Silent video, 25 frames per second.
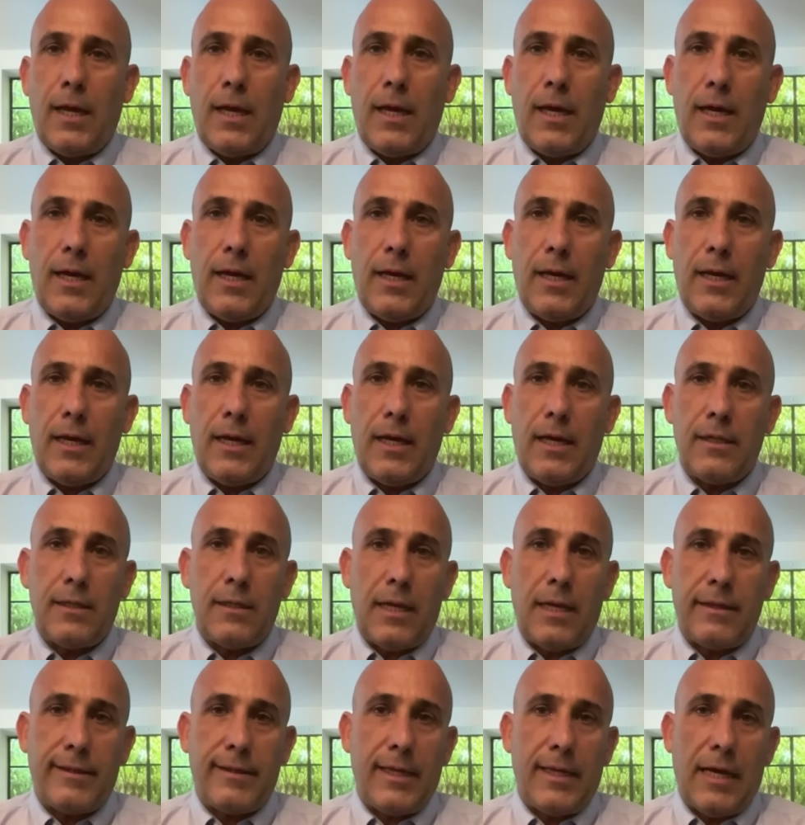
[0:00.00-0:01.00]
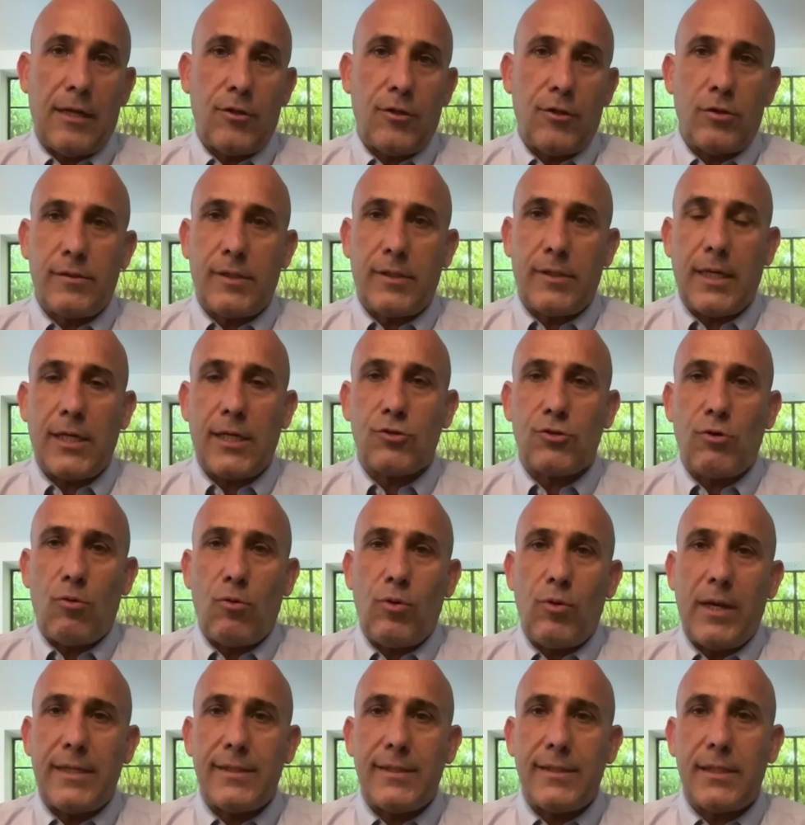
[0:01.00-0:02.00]
And I don't think
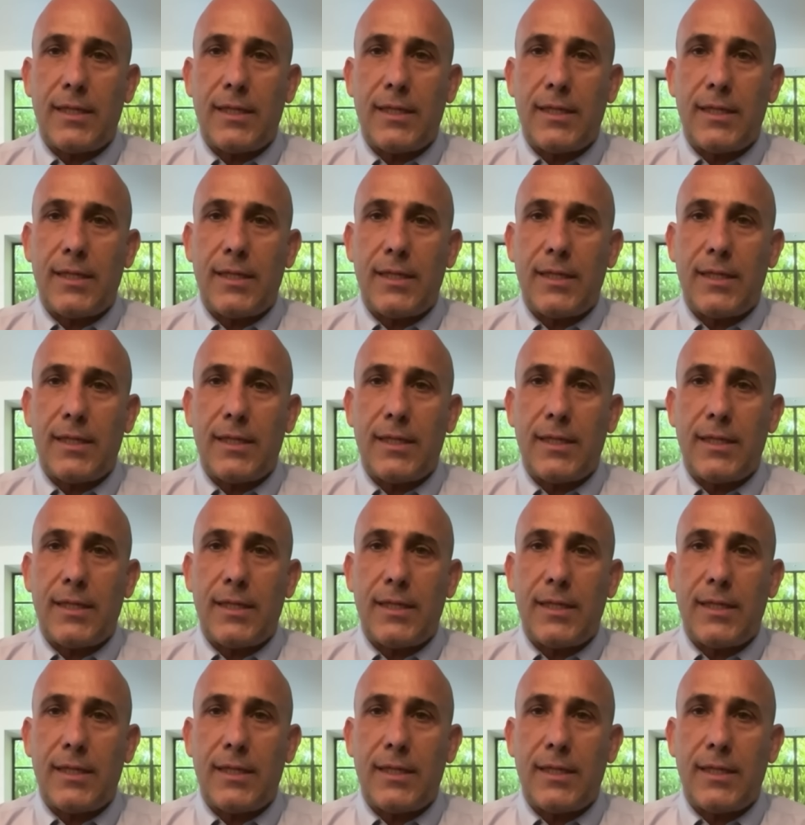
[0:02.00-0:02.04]
Israel will